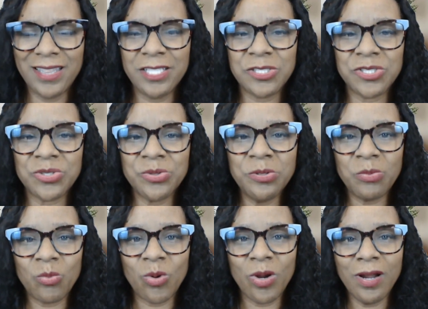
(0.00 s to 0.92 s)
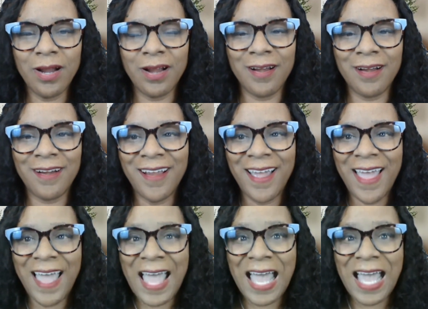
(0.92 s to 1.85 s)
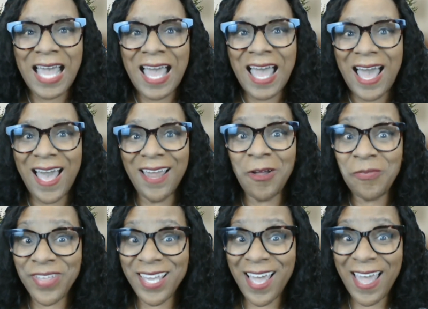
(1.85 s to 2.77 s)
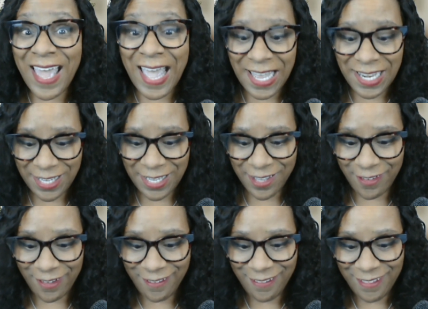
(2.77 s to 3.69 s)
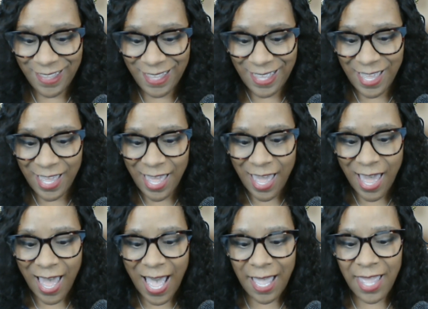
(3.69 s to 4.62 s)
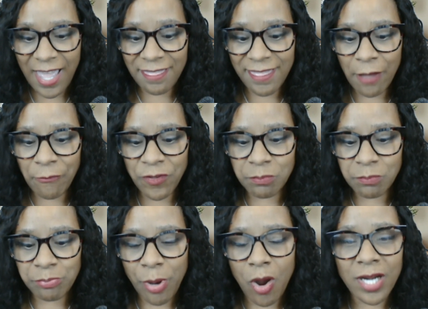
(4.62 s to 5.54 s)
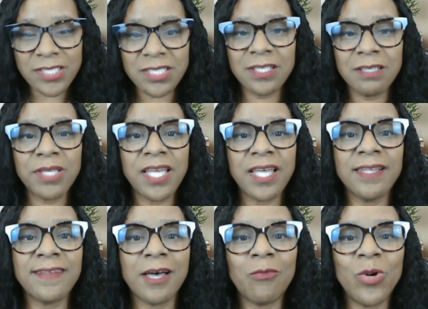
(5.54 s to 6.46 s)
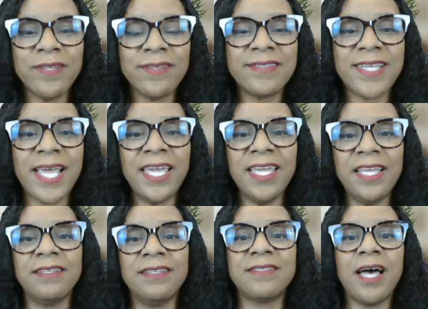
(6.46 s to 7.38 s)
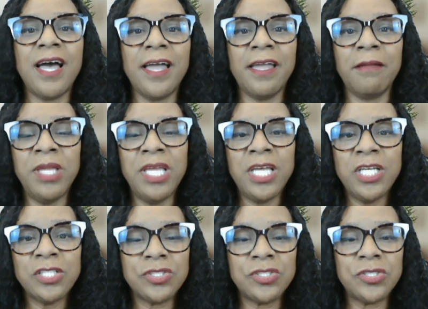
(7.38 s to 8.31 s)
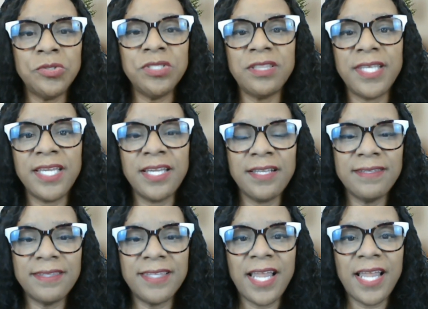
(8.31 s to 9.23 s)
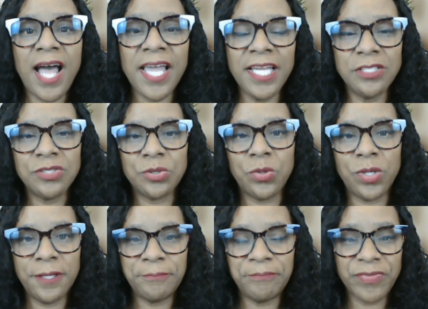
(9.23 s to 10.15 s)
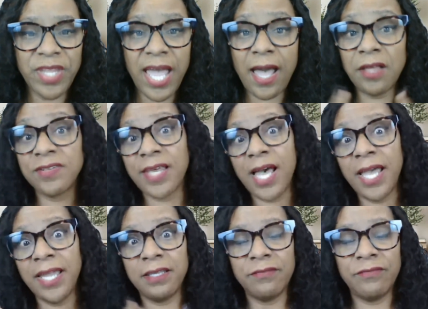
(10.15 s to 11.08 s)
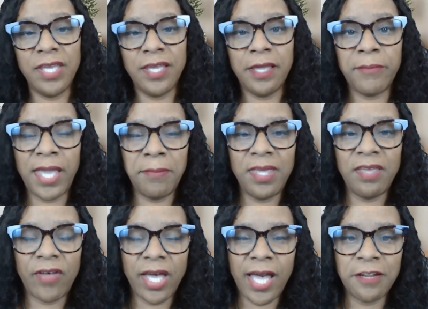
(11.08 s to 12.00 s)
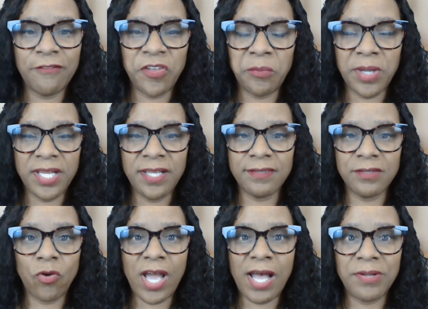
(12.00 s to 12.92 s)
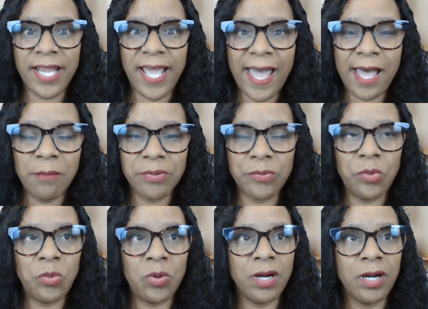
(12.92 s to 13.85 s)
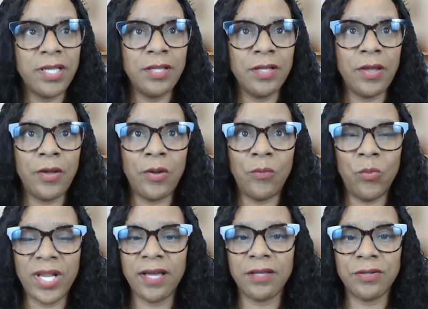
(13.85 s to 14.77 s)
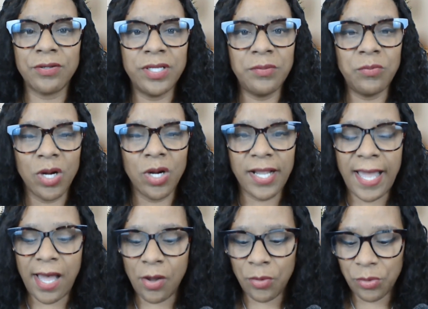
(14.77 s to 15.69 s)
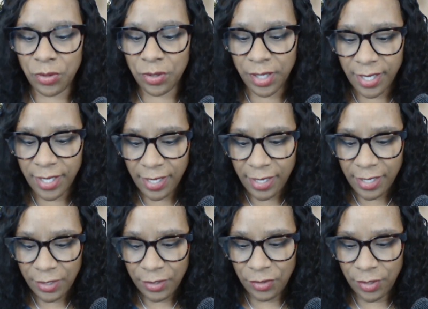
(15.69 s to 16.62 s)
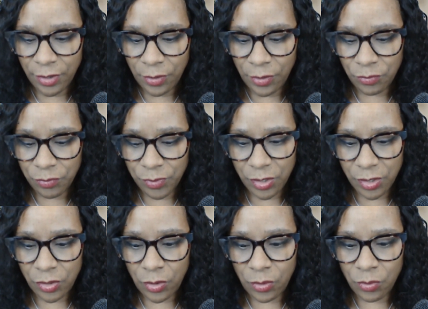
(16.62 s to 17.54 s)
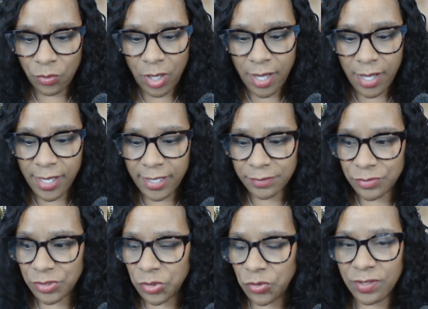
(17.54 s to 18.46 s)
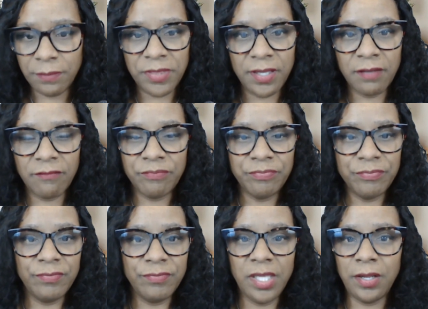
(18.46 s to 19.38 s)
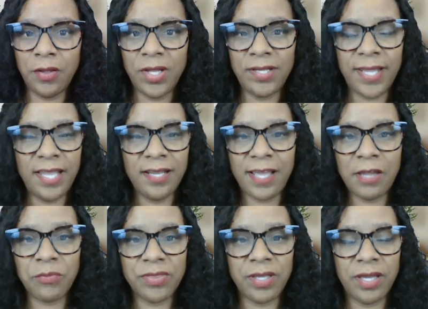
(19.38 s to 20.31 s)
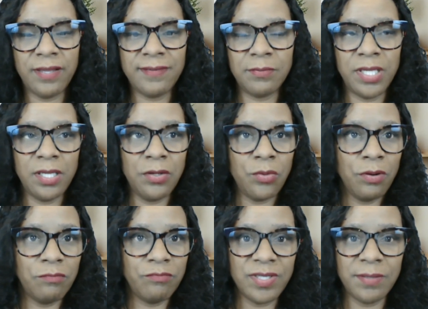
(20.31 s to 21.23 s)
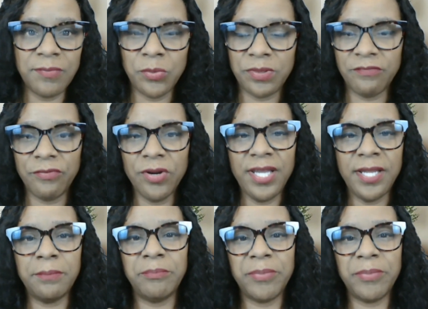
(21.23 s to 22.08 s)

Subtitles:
The truth were, I don't think I had any, y'all. And that was partially because I wasn't taking the time to do the things that I enjoyed outside of, maybe if I got a few minutes to grab a nap, or, when I could work out, or, go do something, a date night with the husband or something with a friend.